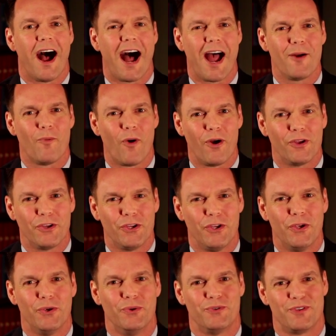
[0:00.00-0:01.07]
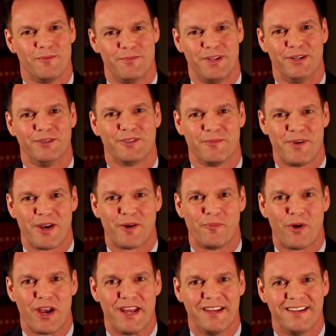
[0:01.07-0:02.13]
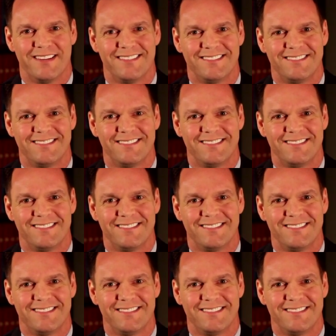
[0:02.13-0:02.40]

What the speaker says: I want you to build a better brain.